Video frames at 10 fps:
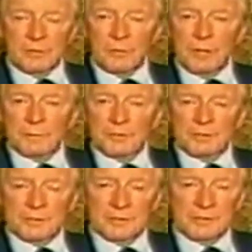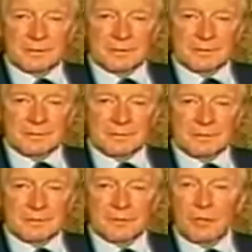eruptions,
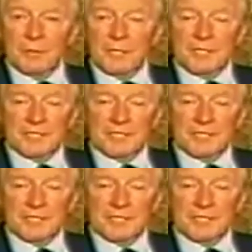atomic